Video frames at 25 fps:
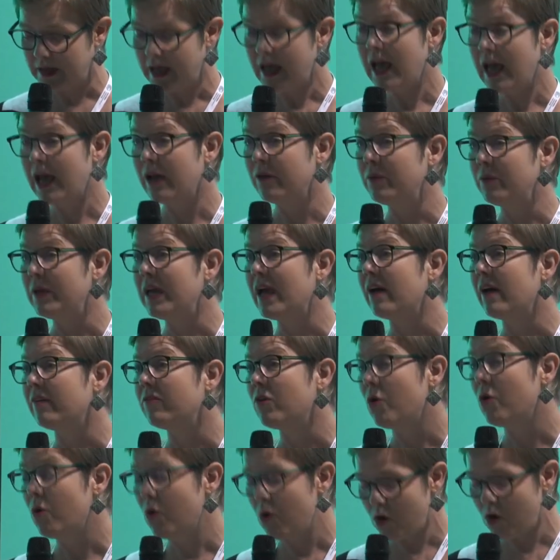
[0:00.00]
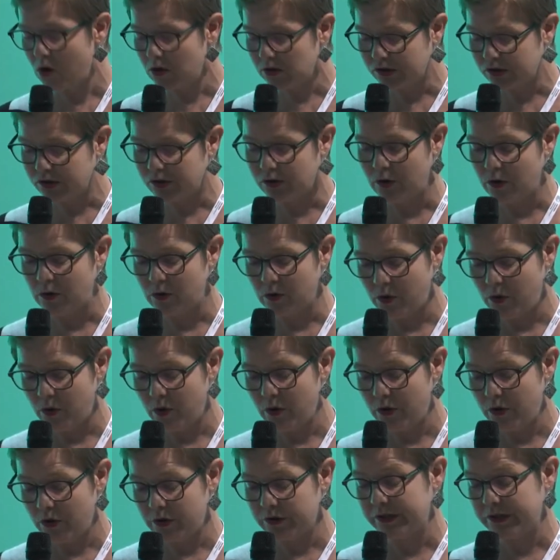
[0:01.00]
And we have also
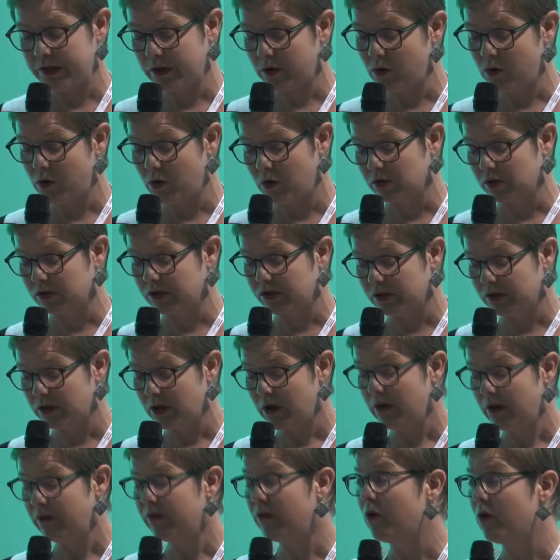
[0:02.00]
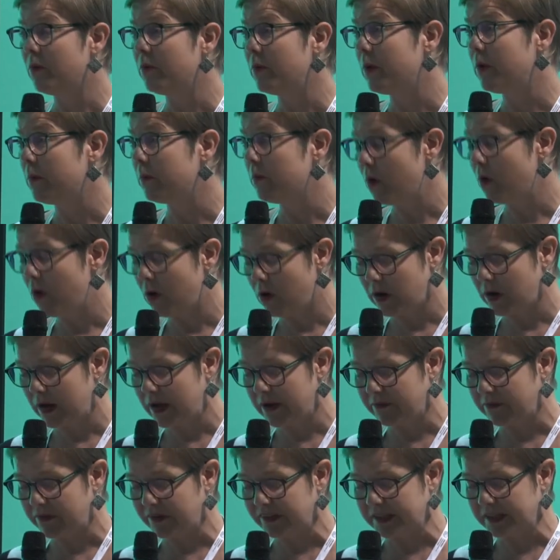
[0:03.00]
heard the calls for more
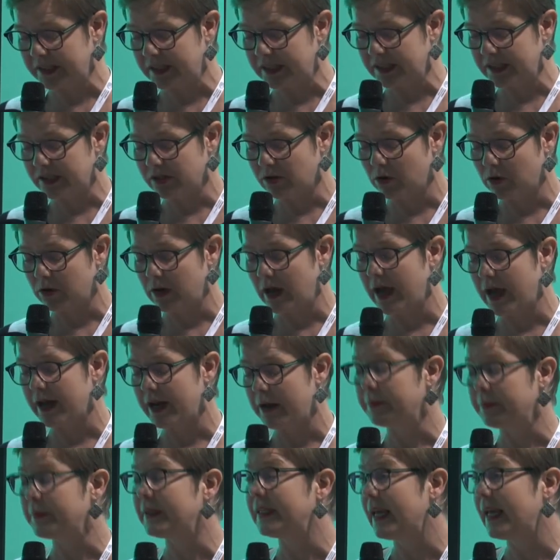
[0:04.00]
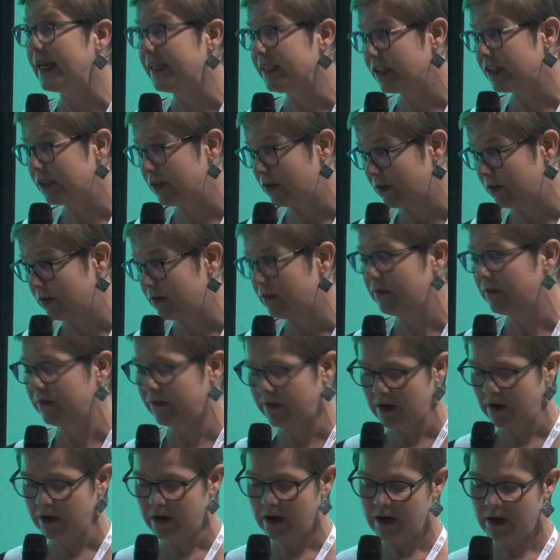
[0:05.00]
emphasis on adaptation
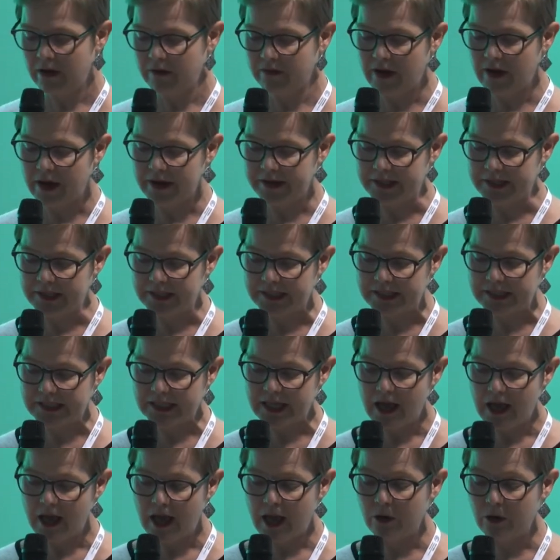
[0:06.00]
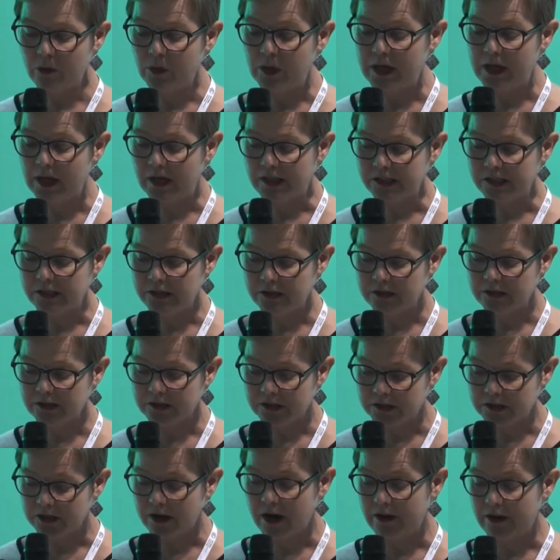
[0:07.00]
finance, and we are
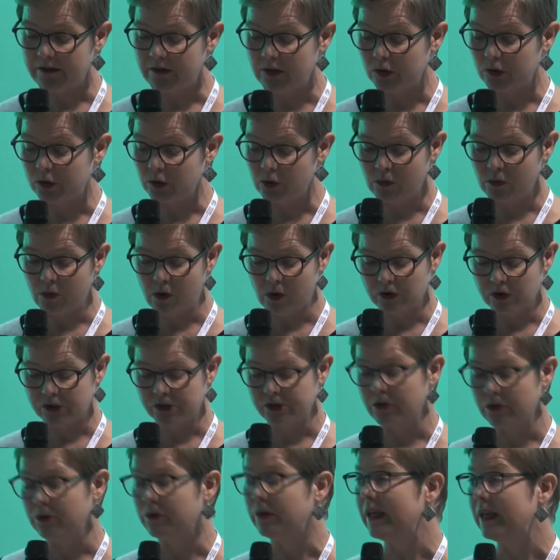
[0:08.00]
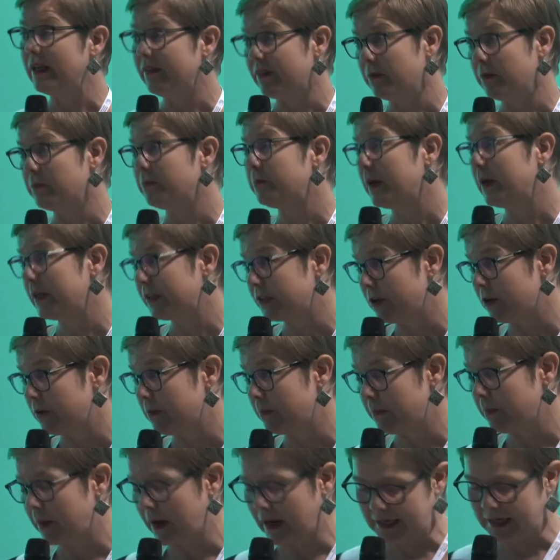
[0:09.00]
striving towards an even better
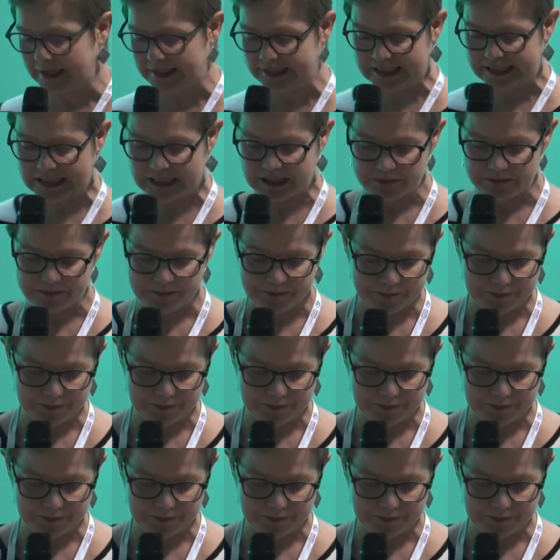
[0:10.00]
balance.